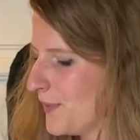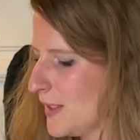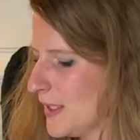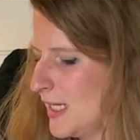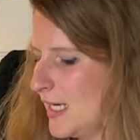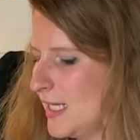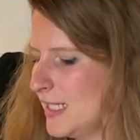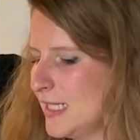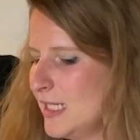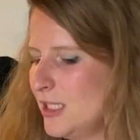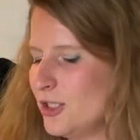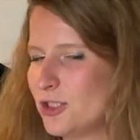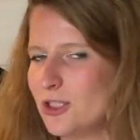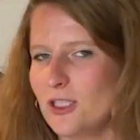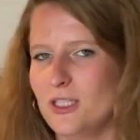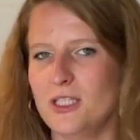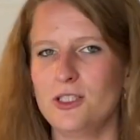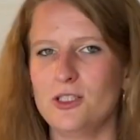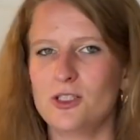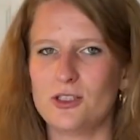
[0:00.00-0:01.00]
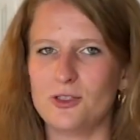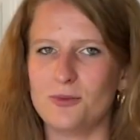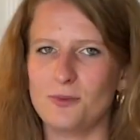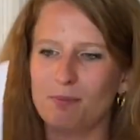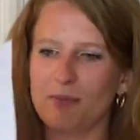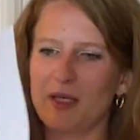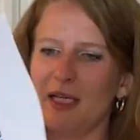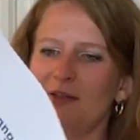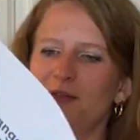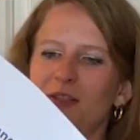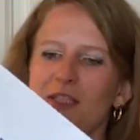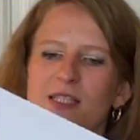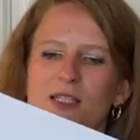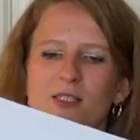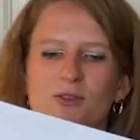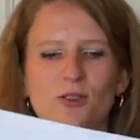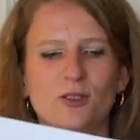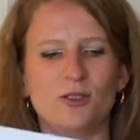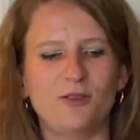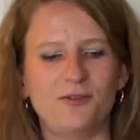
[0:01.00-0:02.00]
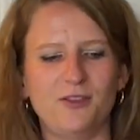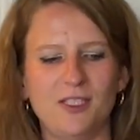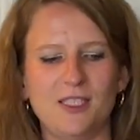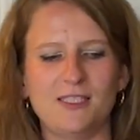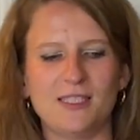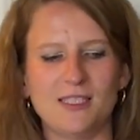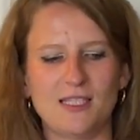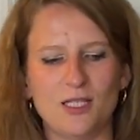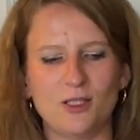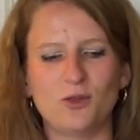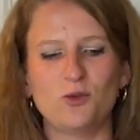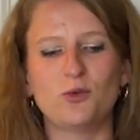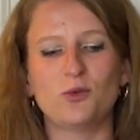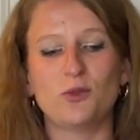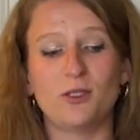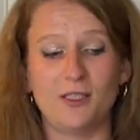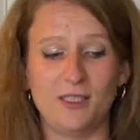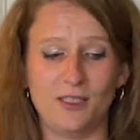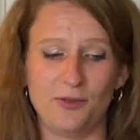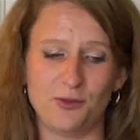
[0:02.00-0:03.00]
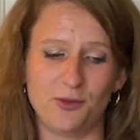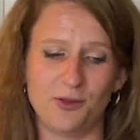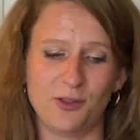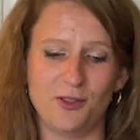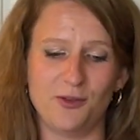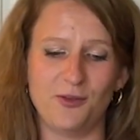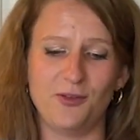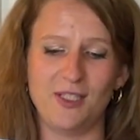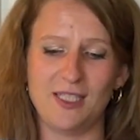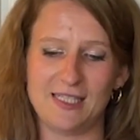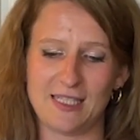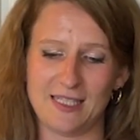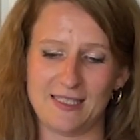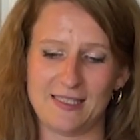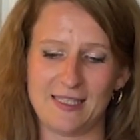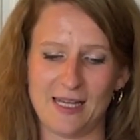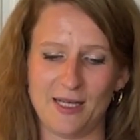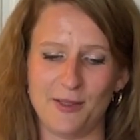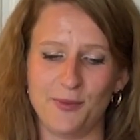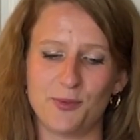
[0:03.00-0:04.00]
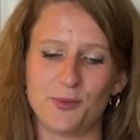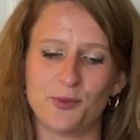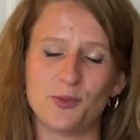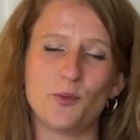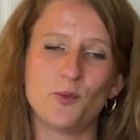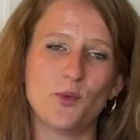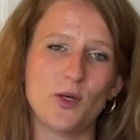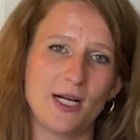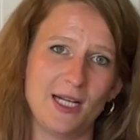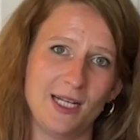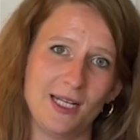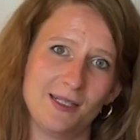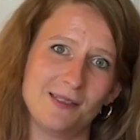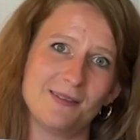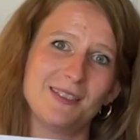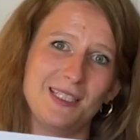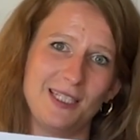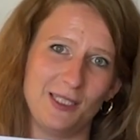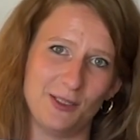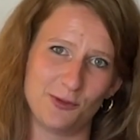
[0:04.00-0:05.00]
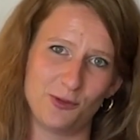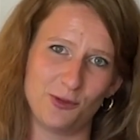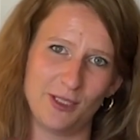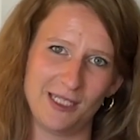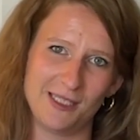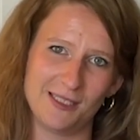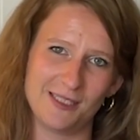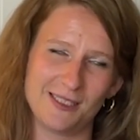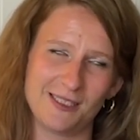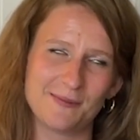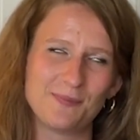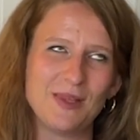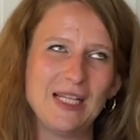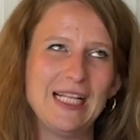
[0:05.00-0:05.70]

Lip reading: Can I change my visitor visa to a different visa type while in France?